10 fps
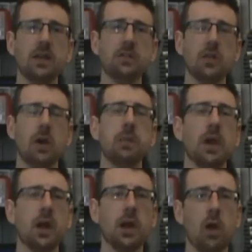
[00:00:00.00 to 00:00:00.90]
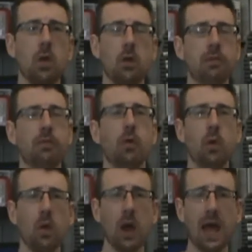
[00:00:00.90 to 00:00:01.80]
So I'm going to go
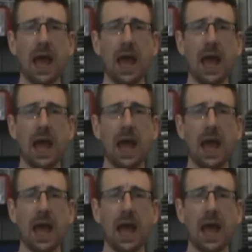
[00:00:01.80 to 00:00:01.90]
for